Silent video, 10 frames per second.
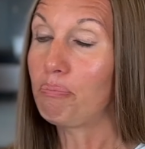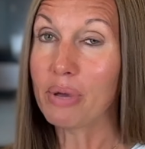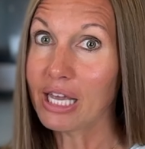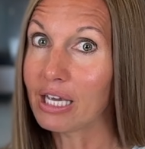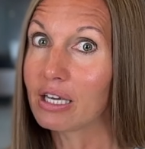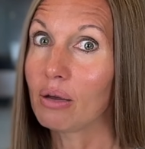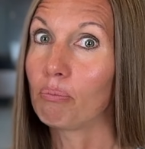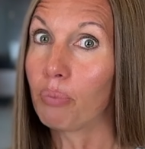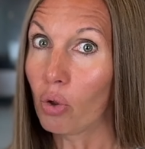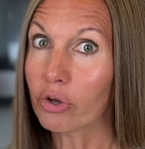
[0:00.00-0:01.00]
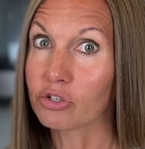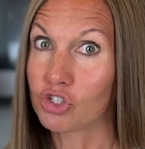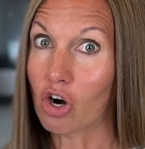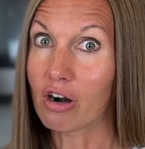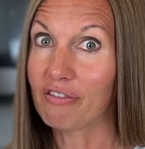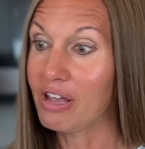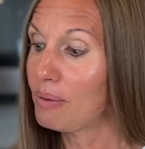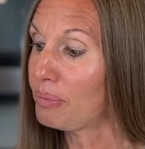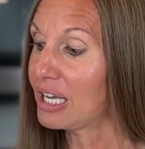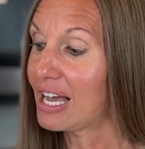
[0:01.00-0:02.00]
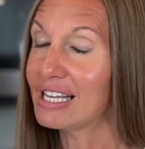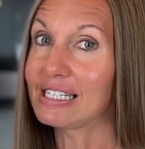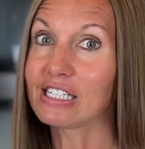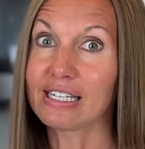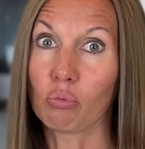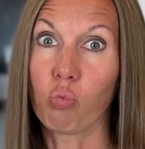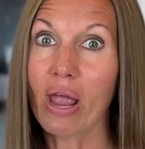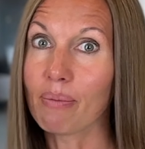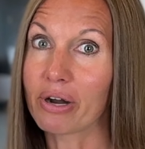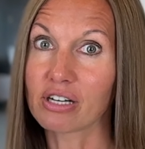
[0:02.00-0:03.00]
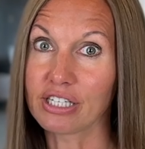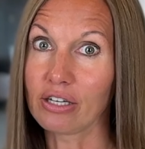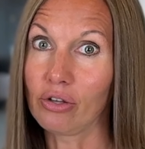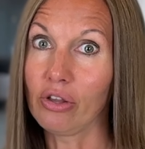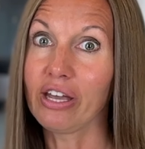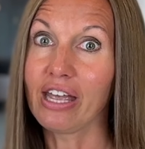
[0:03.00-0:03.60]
big bulk jar of it because it's a way better deal